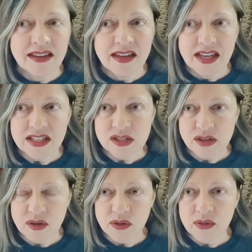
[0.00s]
And
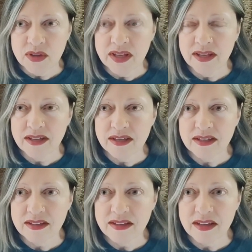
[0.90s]
so
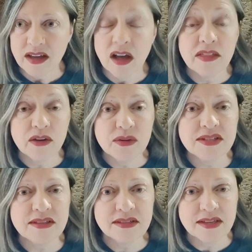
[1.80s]
Although it's
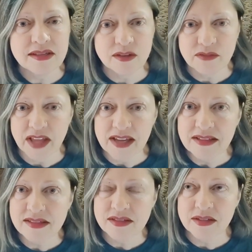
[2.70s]
the season of
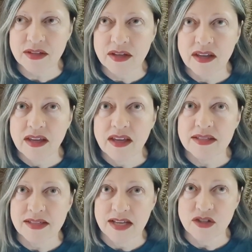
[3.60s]
lights, and
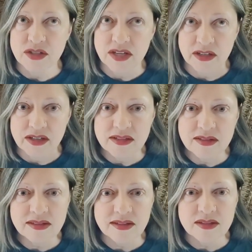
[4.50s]

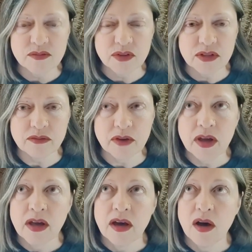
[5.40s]
Sagittarius is full of
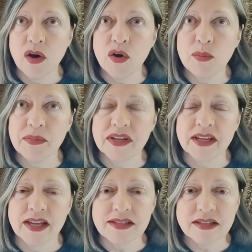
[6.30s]
hope and
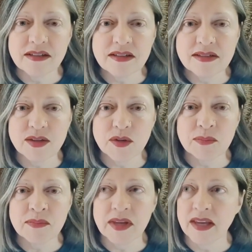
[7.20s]

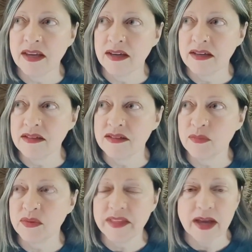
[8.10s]
idealism, and
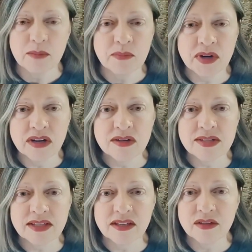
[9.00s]
with that Mars
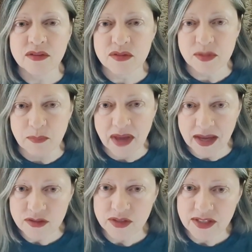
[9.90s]
there, there's the
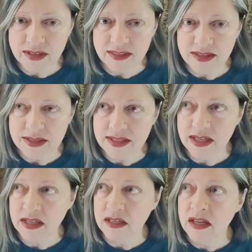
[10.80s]
passion to get things
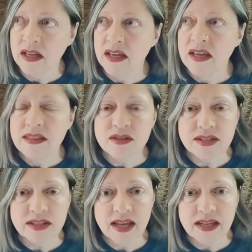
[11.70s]
done. There's a
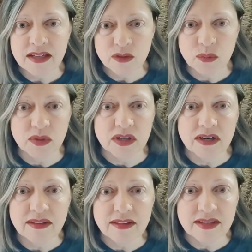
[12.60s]
lot of inner
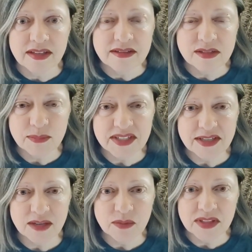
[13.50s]
work that needs to be
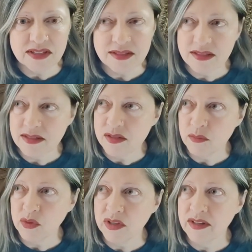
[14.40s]
done with this. This is
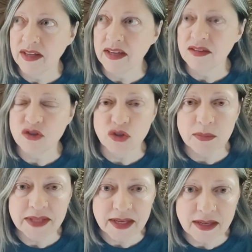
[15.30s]
more like
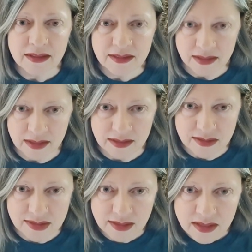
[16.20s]
germinating
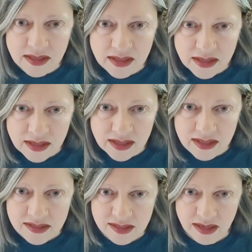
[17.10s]
things
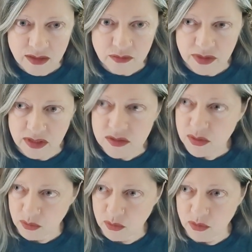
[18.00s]
inside of our
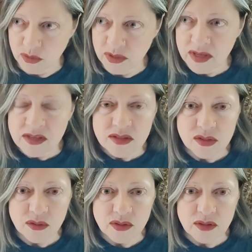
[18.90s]
soul
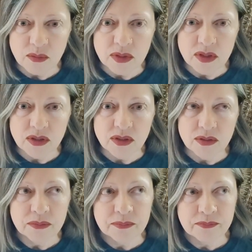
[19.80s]
so that
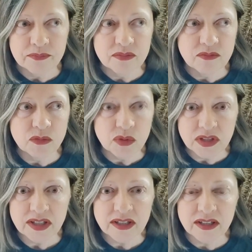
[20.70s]
we're
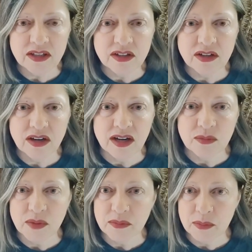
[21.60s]
really clear on
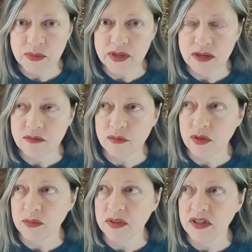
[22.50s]
what we're bringing
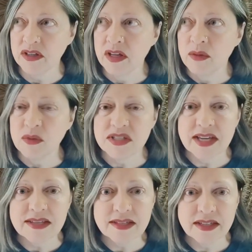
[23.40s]
forward. We're
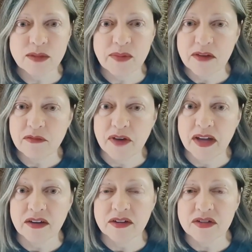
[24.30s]
testing it by
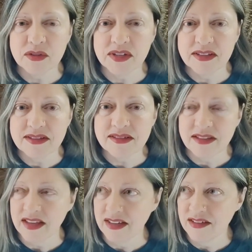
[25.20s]
fire during this
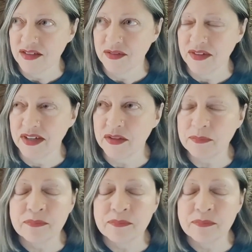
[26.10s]
light, right?